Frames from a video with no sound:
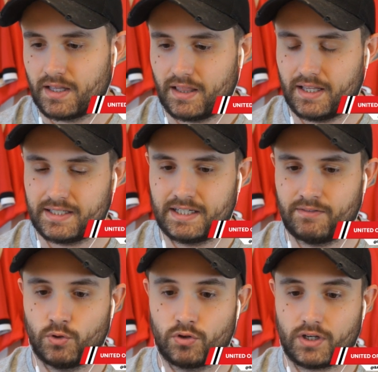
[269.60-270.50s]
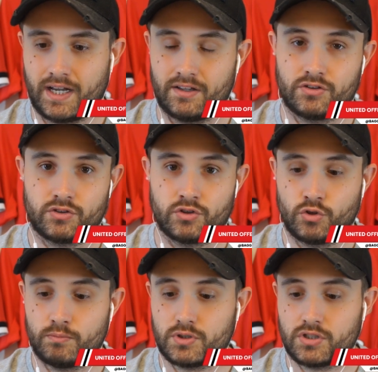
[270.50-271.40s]
let's have a look at the
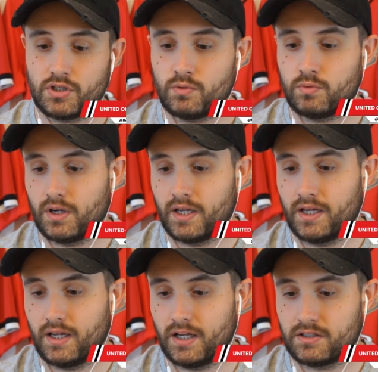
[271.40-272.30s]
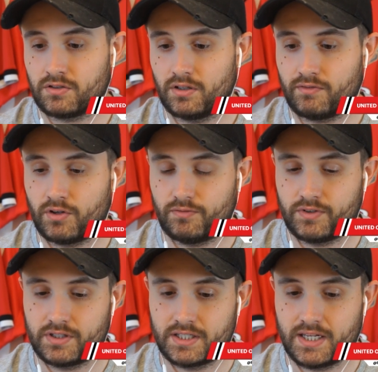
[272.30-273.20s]
number two uh, article I've got for
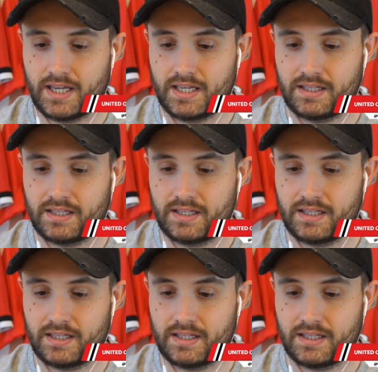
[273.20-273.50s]
you today.